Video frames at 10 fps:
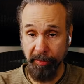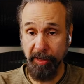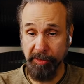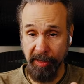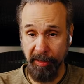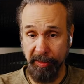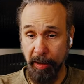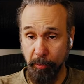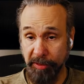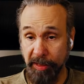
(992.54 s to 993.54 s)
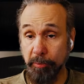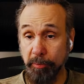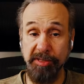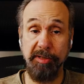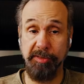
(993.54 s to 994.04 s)
things like that would take
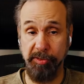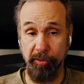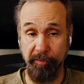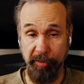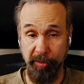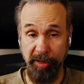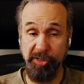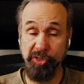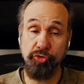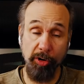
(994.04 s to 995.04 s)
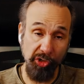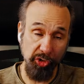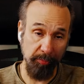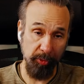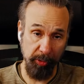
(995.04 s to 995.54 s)
precedence over a
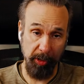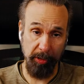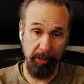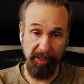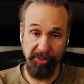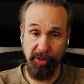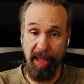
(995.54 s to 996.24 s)
structured protocol because you